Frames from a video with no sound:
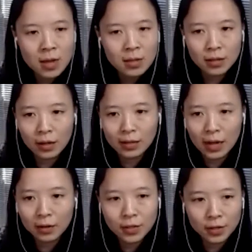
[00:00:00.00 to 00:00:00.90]
that
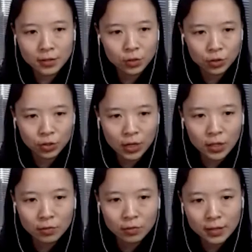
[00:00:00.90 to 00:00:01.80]
allows us to
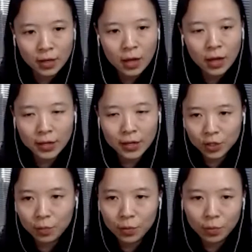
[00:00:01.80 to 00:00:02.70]
generate
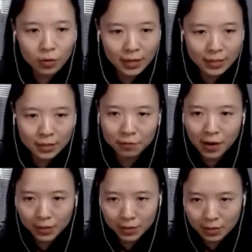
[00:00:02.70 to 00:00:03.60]
interpretable latent
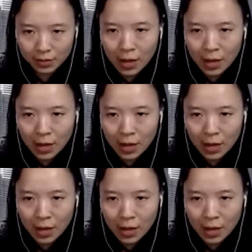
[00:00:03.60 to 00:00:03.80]
factors.